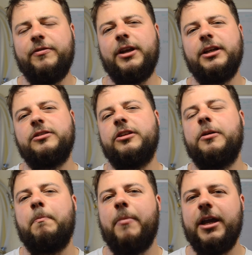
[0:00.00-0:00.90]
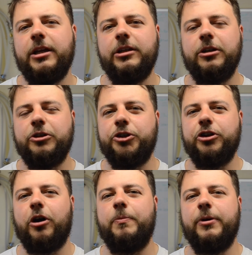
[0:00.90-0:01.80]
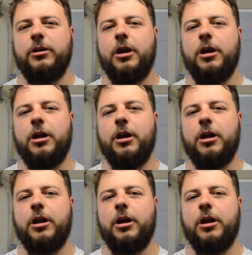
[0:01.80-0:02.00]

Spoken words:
a link to the main shop.